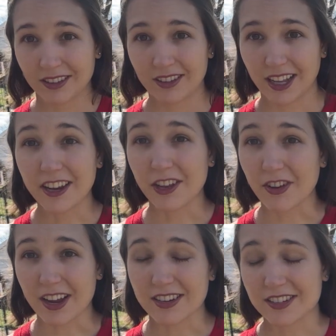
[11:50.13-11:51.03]
Thank you
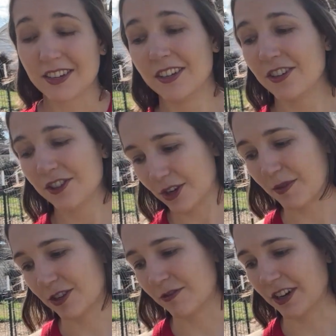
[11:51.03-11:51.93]
guys so
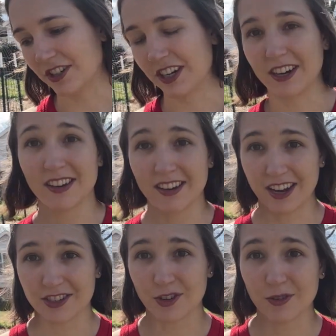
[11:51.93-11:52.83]
much for watching.
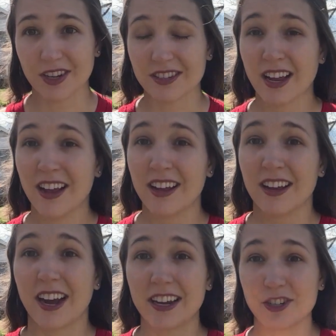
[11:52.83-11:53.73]
As always,
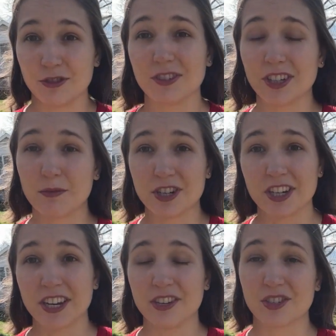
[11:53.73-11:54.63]
I do really
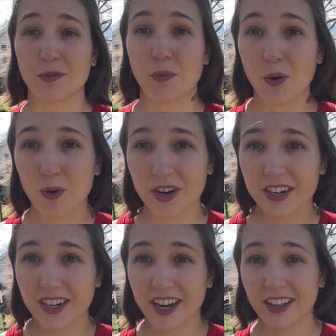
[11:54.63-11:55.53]
appreciate your support.